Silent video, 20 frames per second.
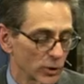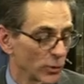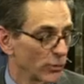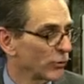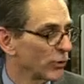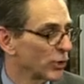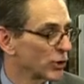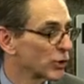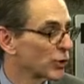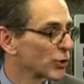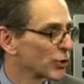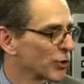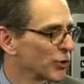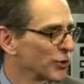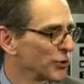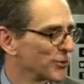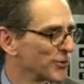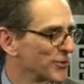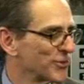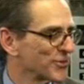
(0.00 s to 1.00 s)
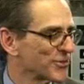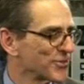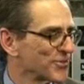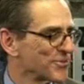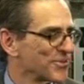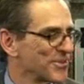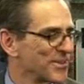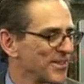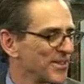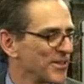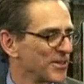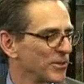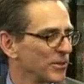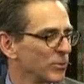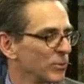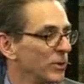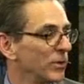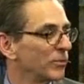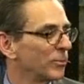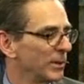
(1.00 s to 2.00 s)
So far, so good. So
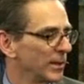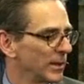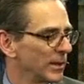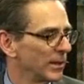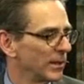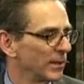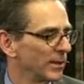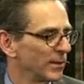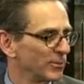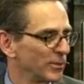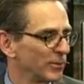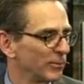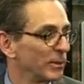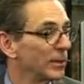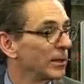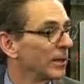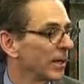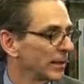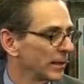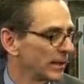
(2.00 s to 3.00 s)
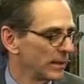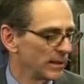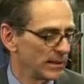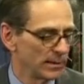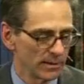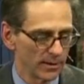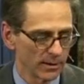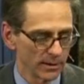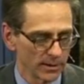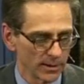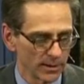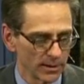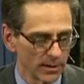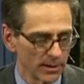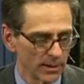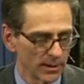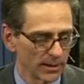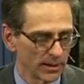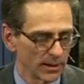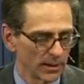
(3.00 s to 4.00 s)
we've been lucky
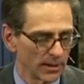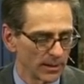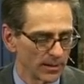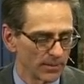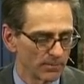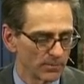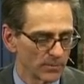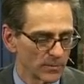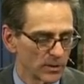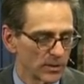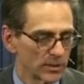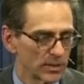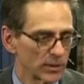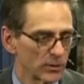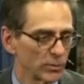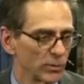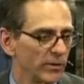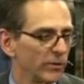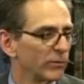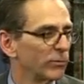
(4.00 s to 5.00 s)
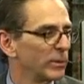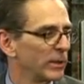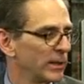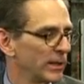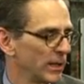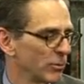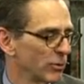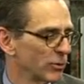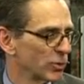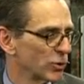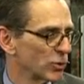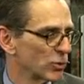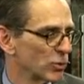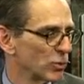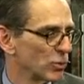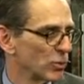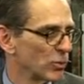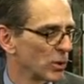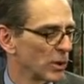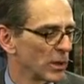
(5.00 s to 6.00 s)
that we have been able
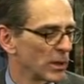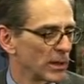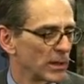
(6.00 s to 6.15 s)
to